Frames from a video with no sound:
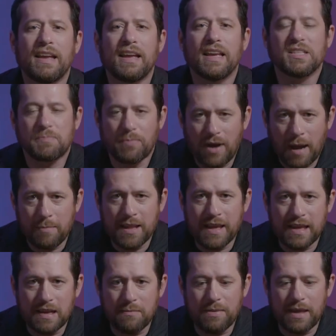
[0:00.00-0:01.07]
is probably
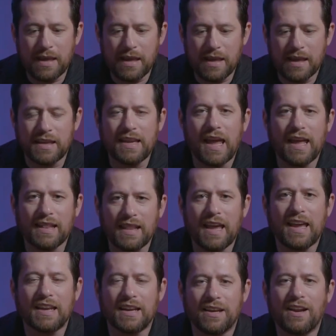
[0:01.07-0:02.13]
gonna be a day
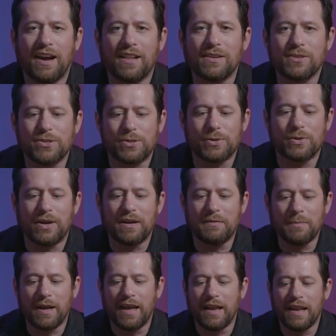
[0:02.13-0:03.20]
late and a dollar short,
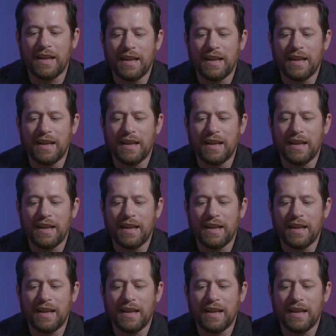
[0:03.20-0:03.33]
but